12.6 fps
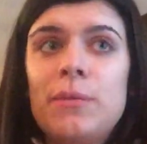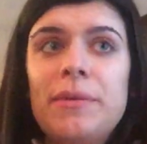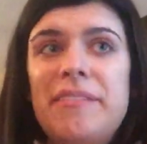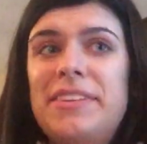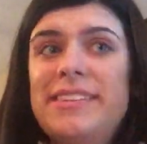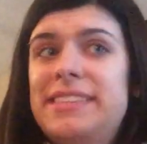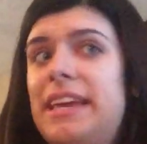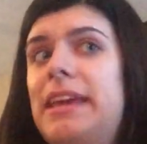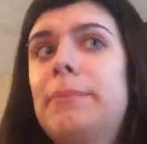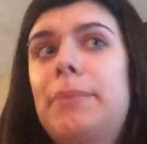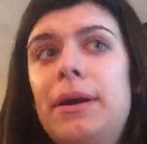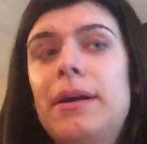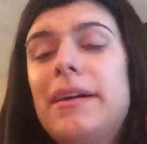we have the
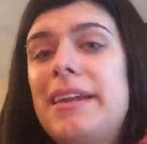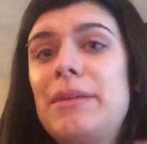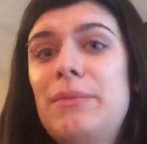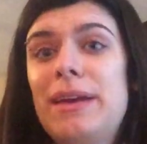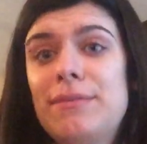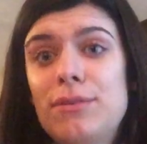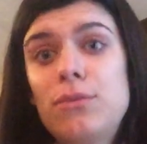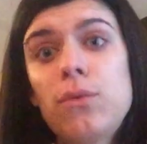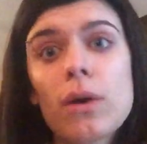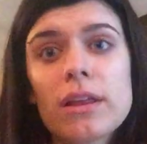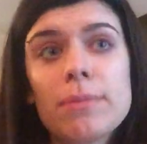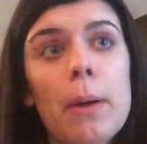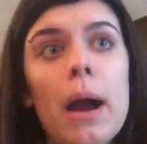second part, and we have the
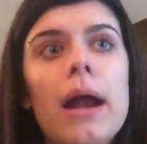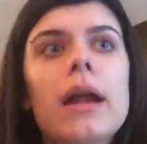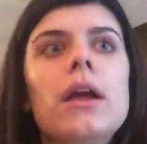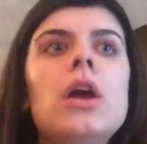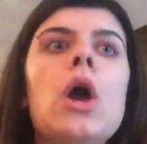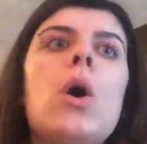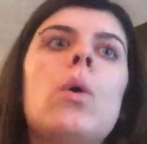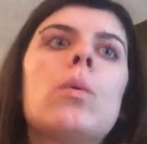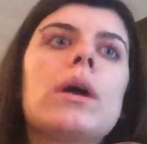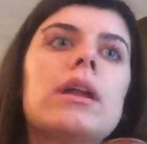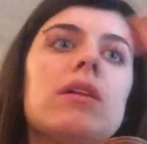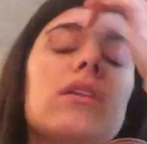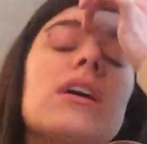fourth part,
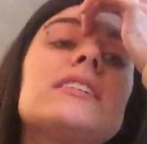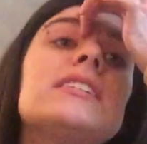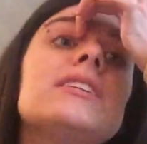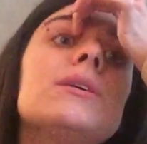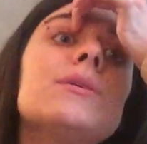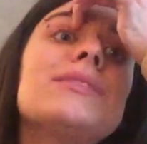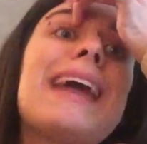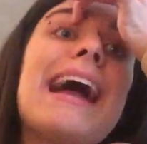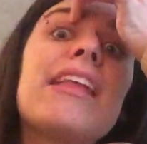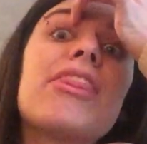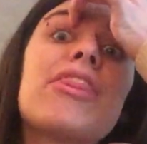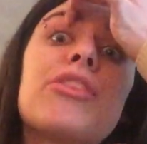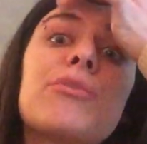we're going to look to
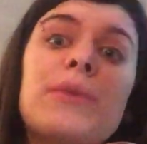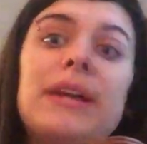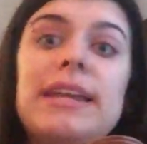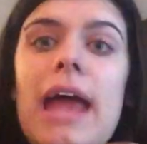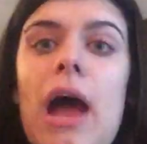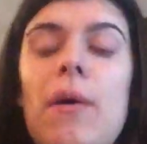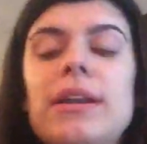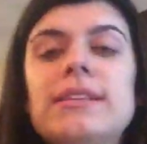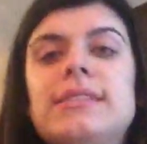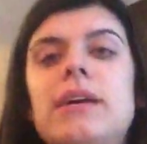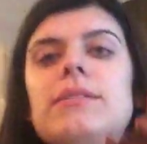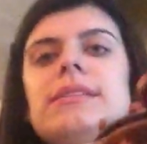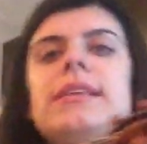line 3 now, and it
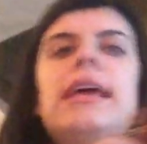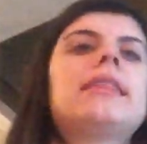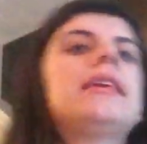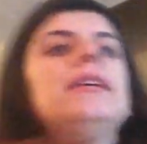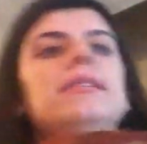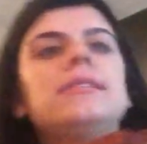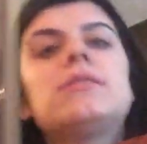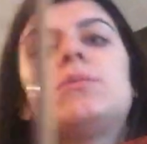sounds like this.